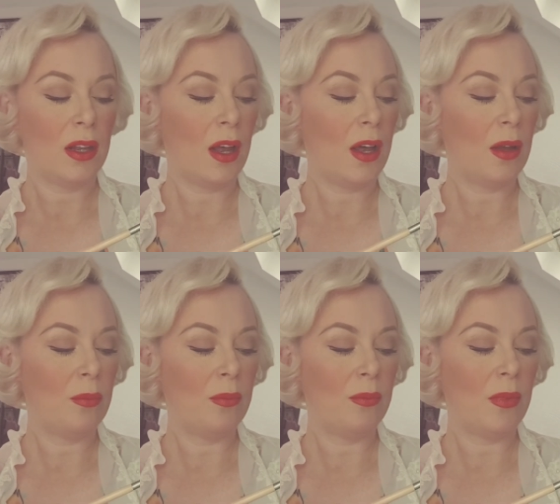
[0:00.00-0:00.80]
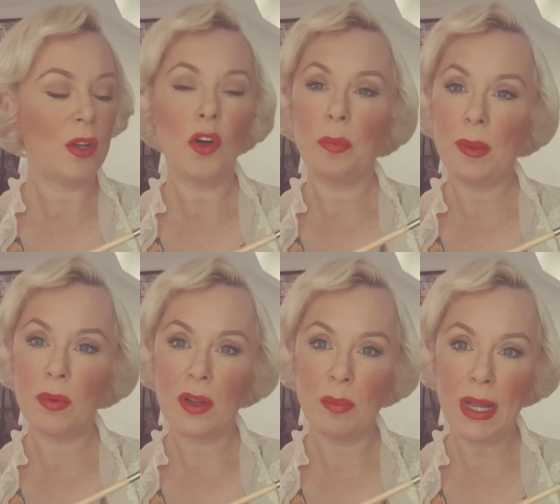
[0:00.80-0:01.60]
a lot of
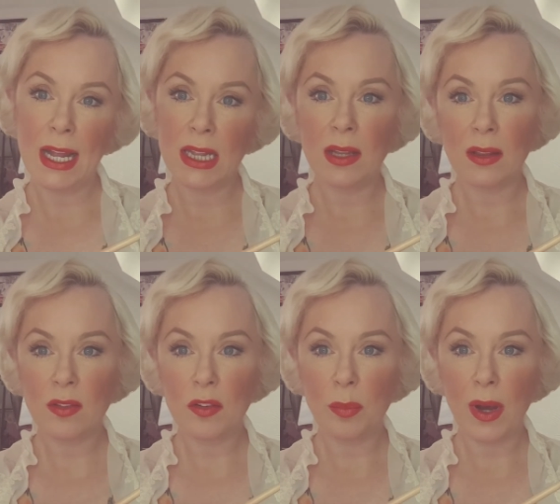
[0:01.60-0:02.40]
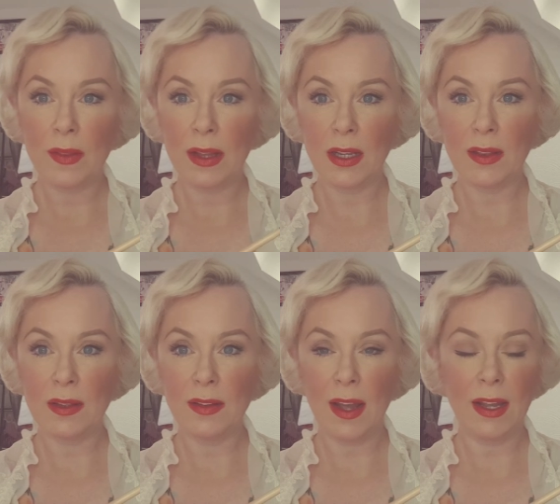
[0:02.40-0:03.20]
people complain that sort of by the end of the
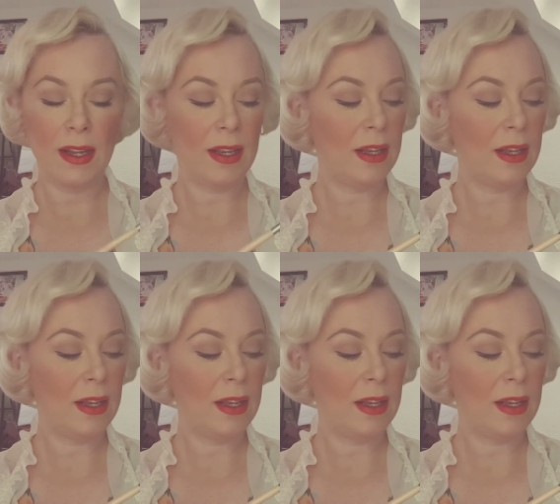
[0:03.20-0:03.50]
day